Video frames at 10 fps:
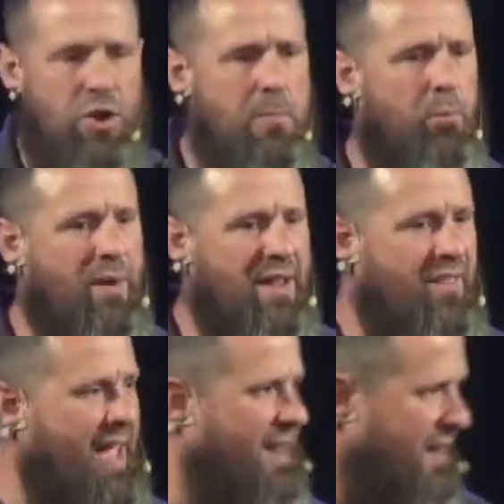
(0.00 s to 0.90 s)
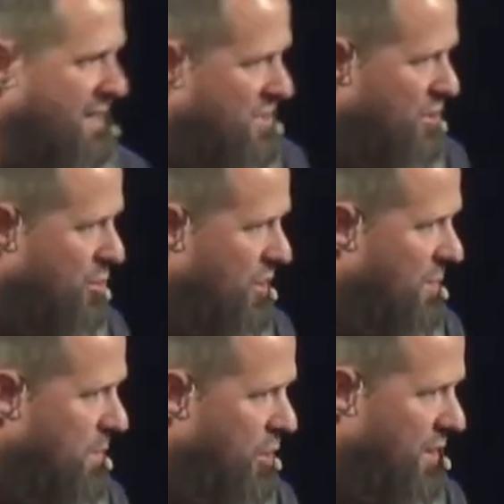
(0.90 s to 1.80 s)
How do you bring that
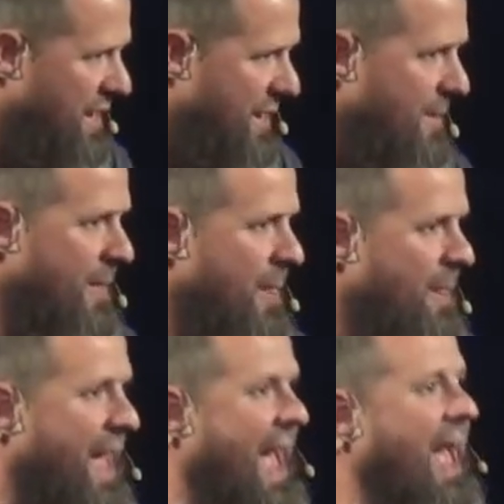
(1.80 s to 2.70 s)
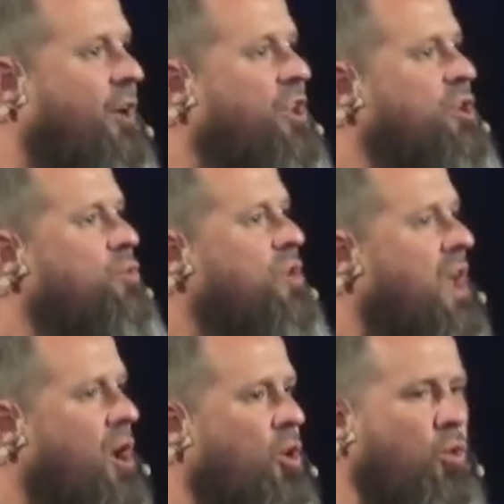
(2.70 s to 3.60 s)
into community? How do you